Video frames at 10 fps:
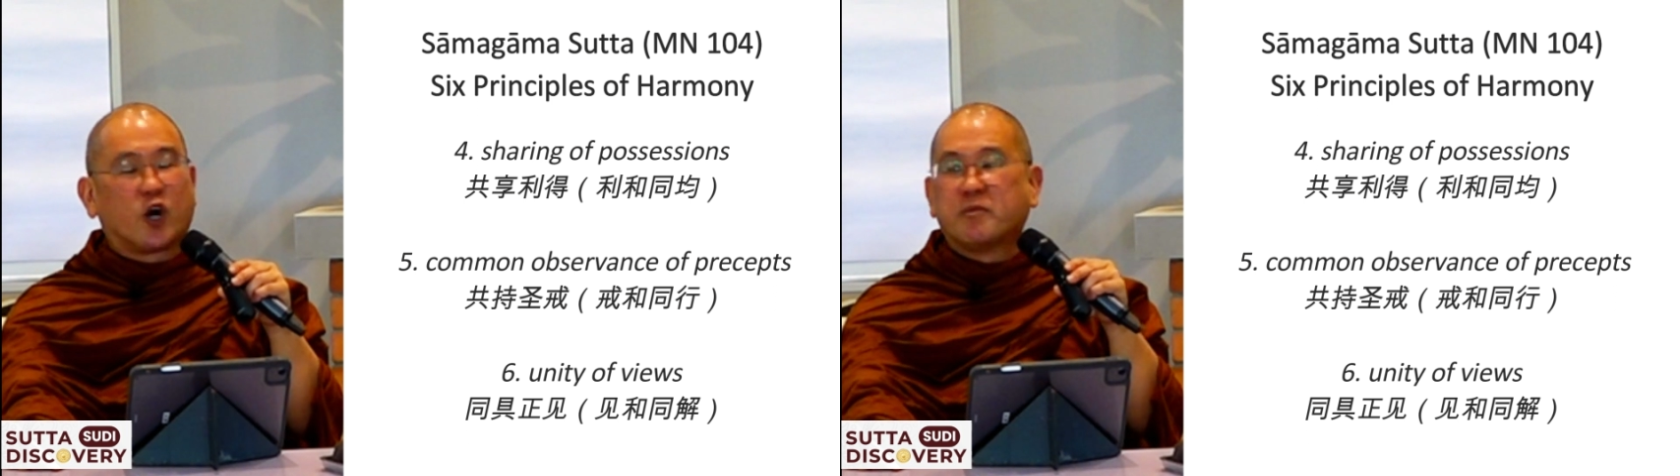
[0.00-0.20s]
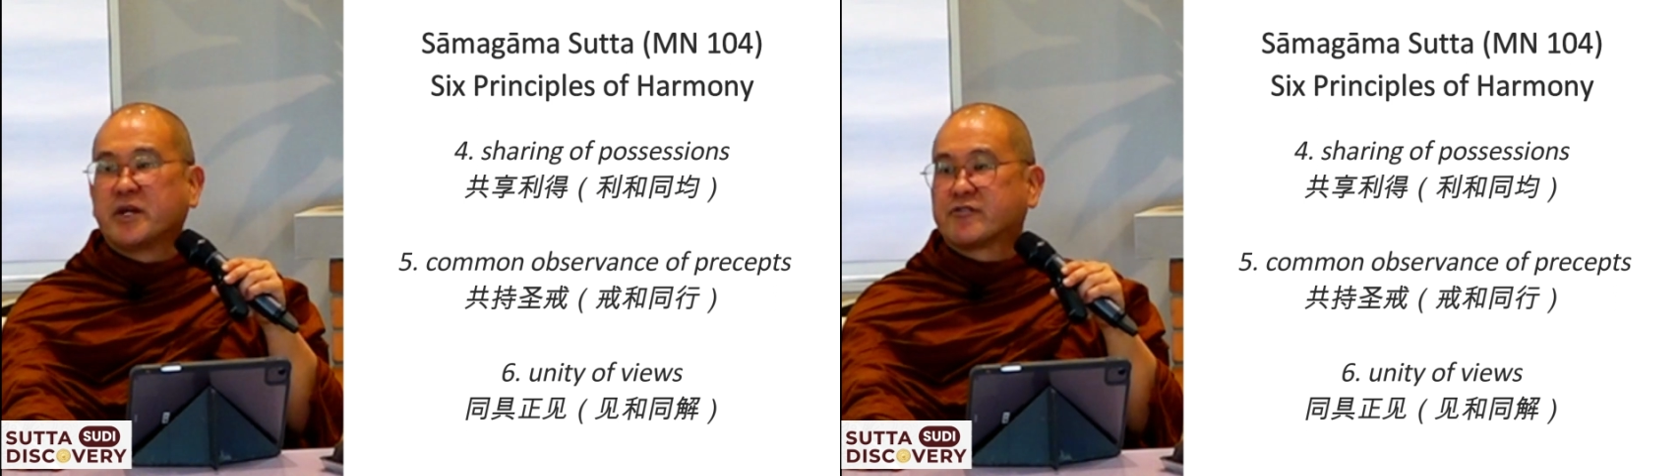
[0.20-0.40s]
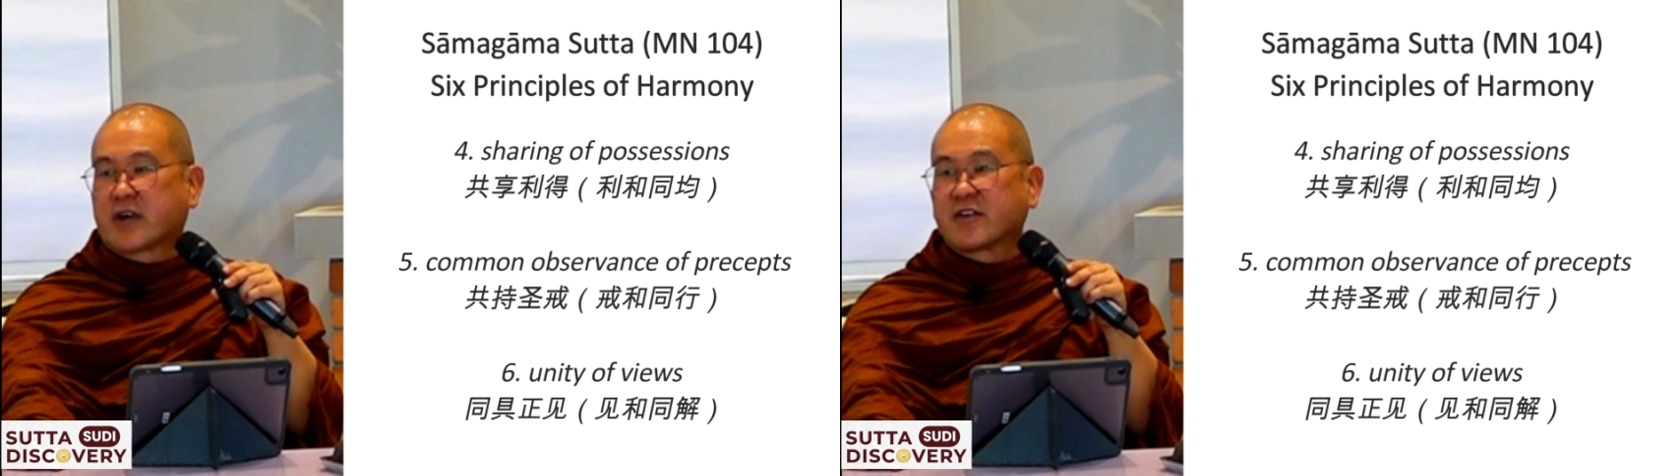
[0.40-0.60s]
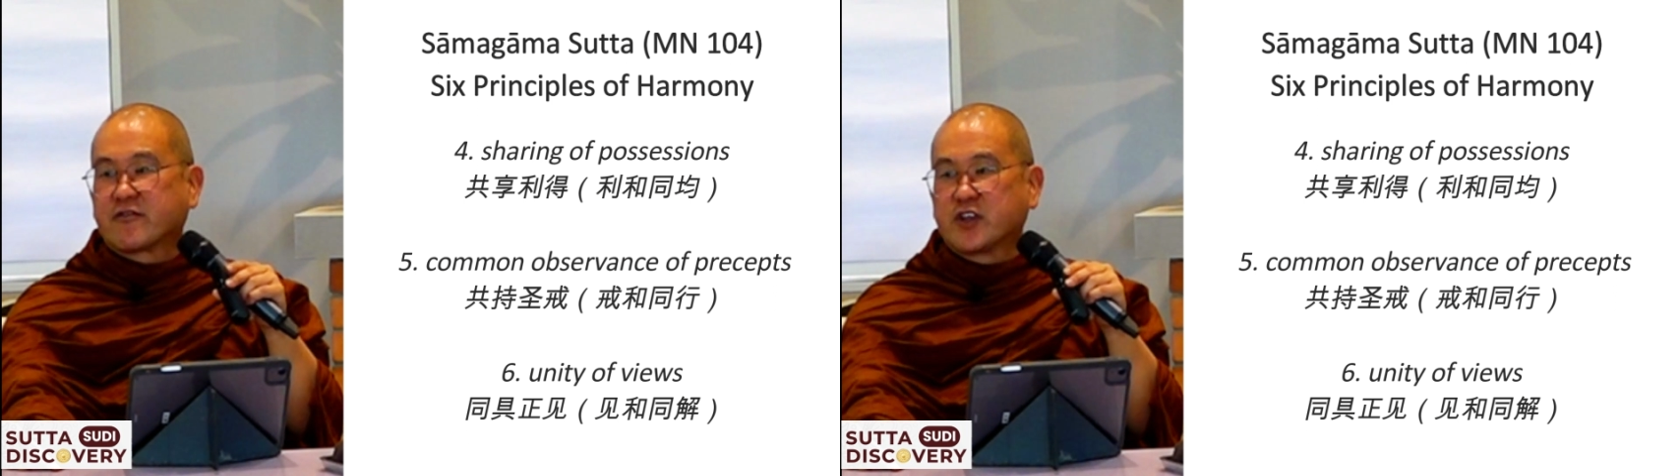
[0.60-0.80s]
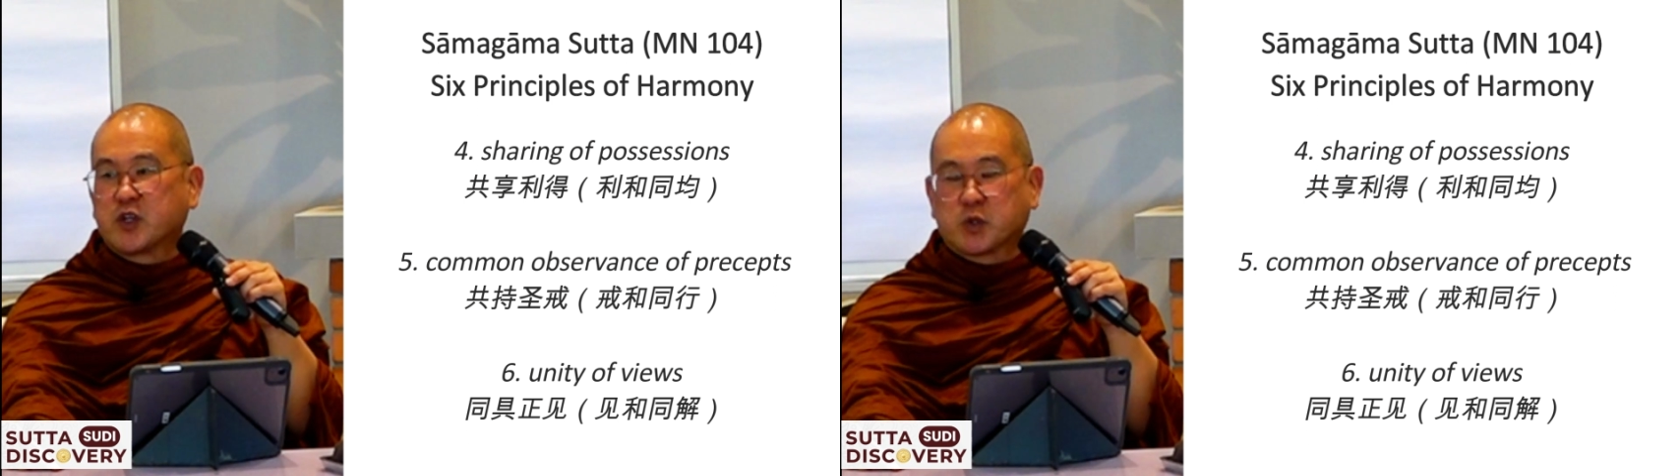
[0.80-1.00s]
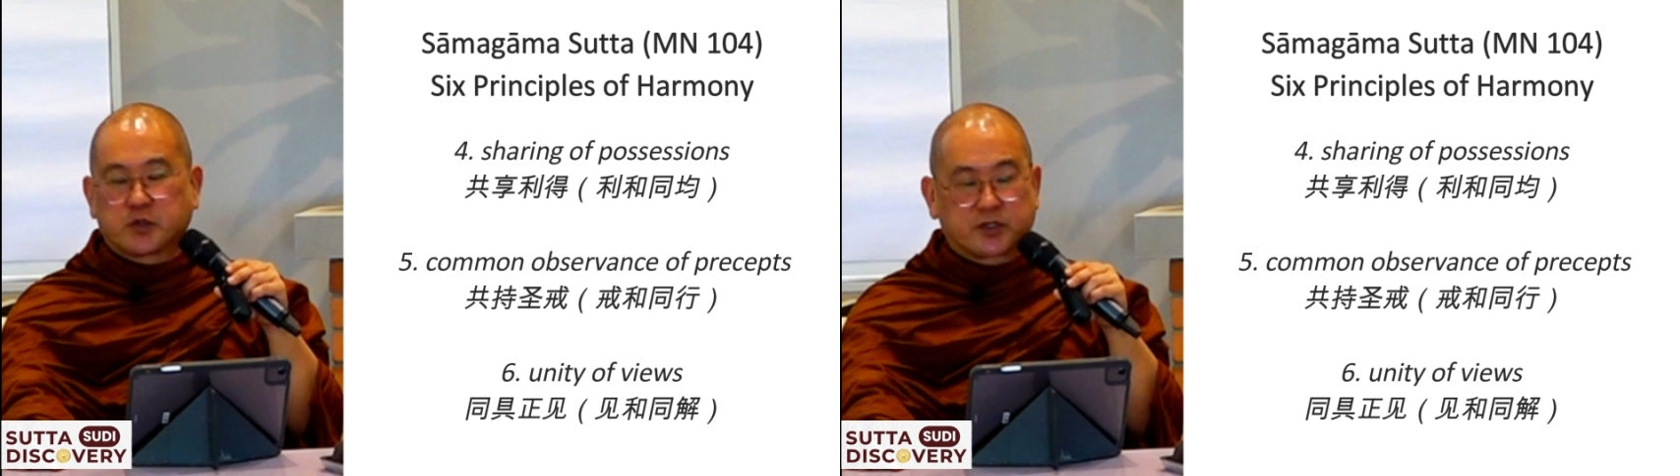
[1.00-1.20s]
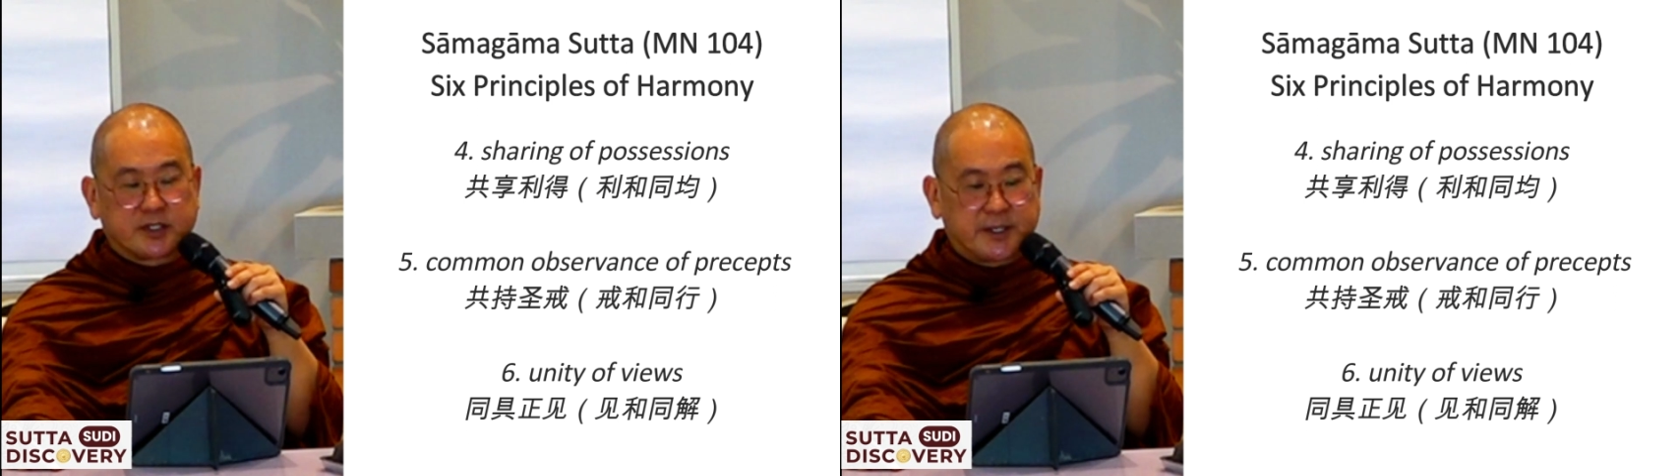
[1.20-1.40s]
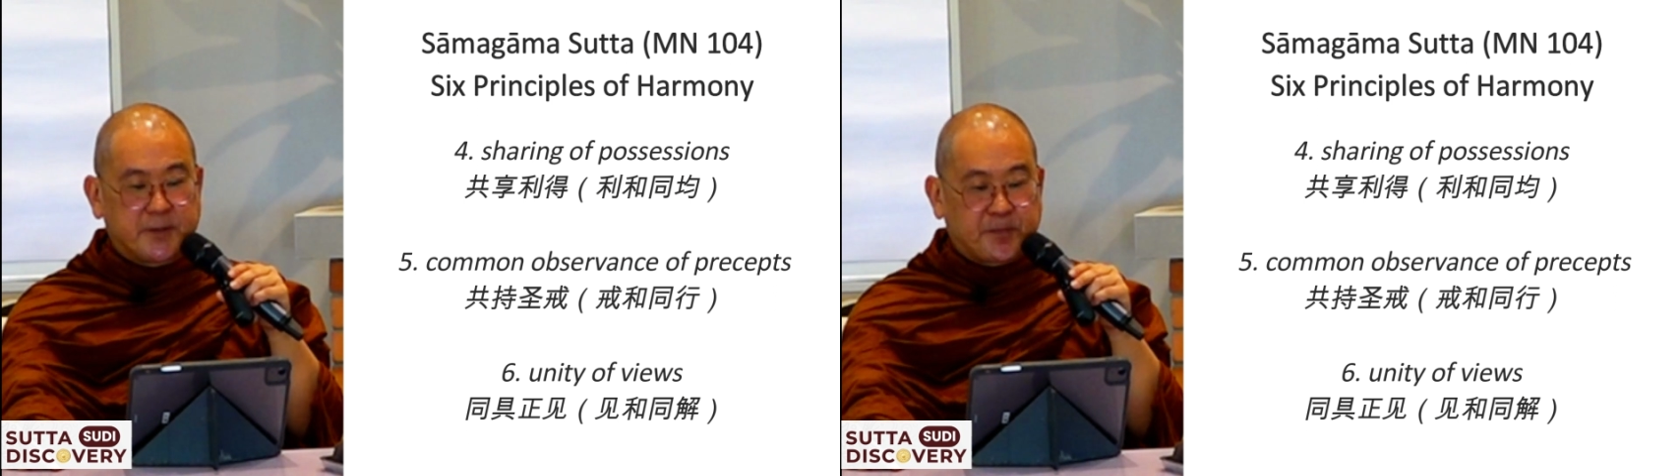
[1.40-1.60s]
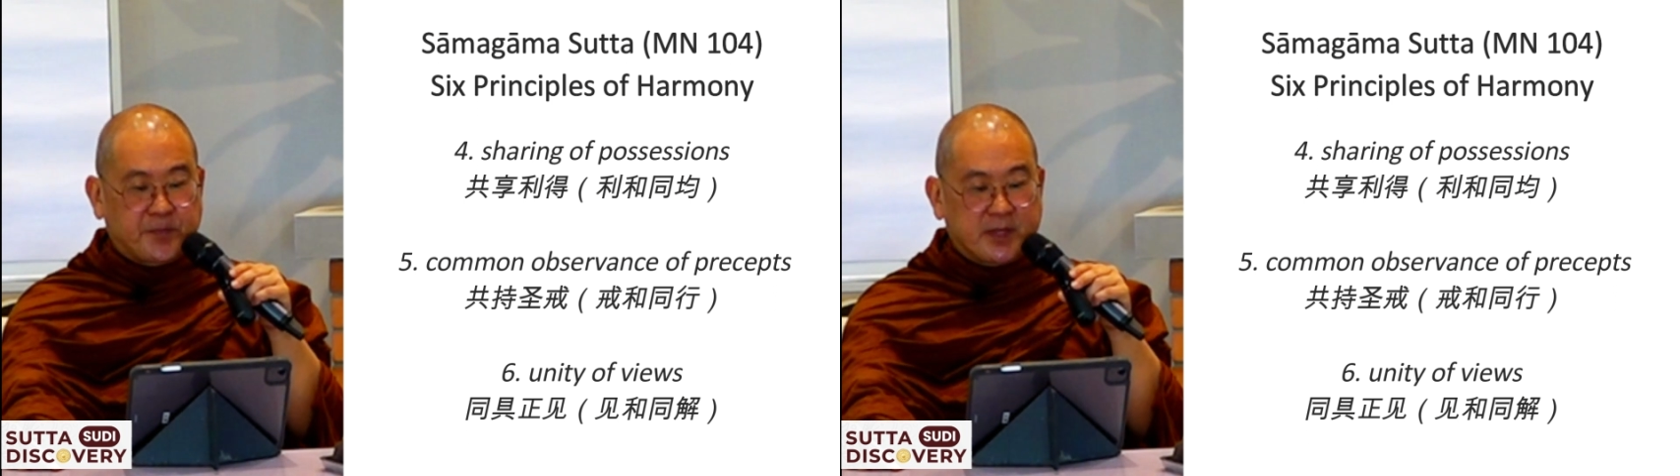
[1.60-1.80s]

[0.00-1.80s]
common right views, right?